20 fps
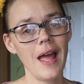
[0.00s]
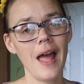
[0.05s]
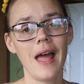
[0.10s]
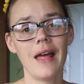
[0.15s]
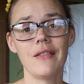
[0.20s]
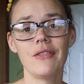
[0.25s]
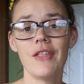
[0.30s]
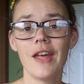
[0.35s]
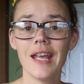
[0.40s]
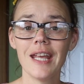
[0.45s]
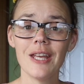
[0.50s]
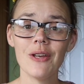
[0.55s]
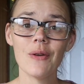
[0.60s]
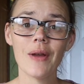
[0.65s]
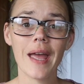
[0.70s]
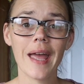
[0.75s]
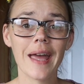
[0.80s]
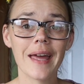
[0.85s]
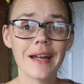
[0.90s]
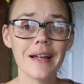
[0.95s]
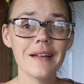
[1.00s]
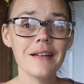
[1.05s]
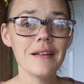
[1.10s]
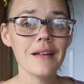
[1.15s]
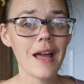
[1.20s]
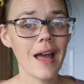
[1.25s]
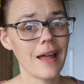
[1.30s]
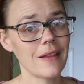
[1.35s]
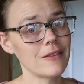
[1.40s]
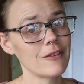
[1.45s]
And thank you, Anna
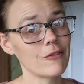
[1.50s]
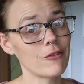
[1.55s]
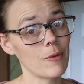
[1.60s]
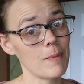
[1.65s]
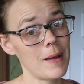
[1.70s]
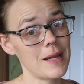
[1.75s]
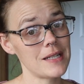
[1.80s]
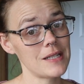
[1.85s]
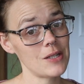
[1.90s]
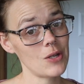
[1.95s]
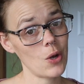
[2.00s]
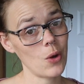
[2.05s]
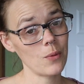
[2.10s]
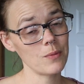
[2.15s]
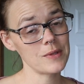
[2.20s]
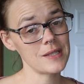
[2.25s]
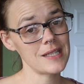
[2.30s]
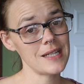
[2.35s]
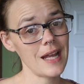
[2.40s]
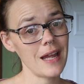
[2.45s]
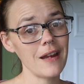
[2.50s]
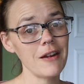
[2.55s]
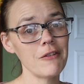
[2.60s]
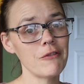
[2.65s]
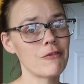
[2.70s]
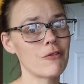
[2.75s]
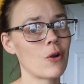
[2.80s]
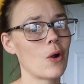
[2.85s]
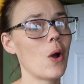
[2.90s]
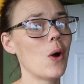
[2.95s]
at the Fermented
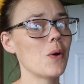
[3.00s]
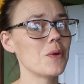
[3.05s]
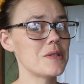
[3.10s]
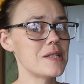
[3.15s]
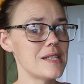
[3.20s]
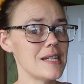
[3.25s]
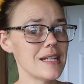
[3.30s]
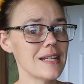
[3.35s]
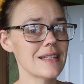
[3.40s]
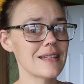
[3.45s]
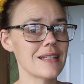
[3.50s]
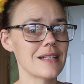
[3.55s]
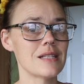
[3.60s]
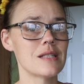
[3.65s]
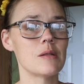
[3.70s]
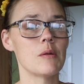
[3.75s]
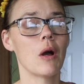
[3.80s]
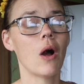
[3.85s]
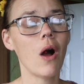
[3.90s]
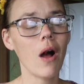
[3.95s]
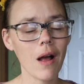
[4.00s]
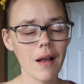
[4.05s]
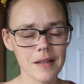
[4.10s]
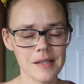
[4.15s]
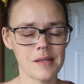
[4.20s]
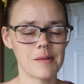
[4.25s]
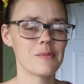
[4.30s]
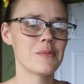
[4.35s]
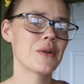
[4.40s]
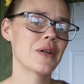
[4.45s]
Homestead, for hosting this
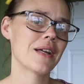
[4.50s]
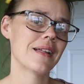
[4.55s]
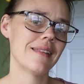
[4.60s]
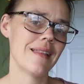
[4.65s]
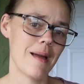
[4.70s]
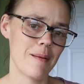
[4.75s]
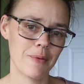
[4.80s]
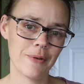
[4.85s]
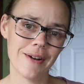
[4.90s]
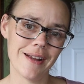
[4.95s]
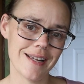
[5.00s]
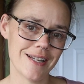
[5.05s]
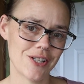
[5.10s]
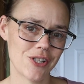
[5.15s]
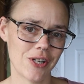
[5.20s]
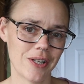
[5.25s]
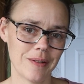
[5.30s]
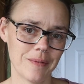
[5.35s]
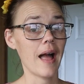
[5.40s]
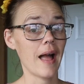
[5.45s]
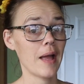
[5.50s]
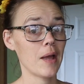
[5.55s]
awesome collaboration.